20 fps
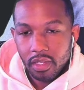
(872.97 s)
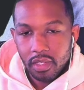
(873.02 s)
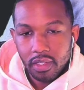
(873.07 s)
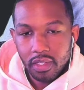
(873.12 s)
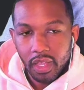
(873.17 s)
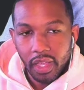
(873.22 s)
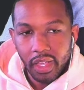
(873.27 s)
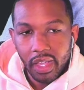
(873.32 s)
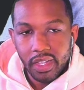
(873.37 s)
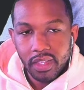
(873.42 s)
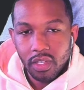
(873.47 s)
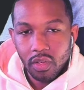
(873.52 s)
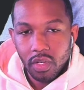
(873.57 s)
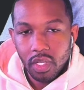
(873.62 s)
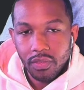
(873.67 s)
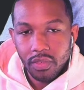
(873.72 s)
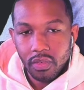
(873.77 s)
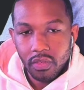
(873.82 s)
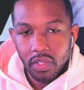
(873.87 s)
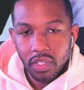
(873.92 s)
Like, I don't
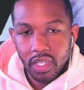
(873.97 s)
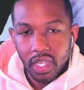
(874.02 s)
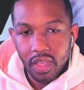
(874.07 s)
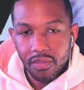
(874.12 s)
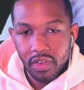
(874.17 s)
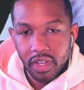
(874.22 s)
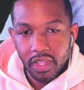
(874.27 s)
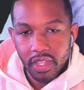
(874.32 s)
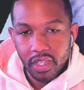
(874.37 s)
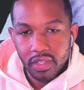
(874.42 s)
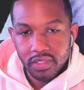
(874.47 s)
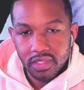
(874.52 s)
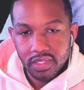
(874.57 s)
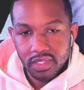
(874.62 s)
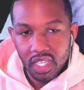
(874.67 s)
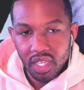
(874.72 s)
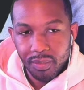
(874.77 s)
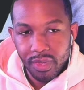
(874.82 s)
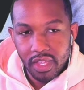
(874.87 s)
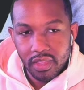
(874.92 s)
even really have anything else to
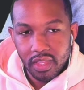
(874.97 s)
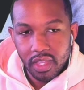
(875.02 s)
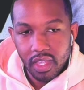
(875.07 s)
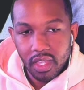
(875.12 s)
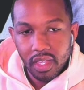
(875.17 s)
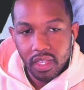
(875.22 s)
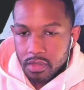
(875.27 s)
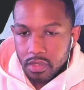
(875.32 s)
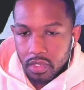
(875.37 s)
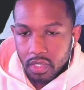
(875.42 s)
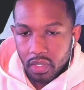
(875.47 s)
say about that.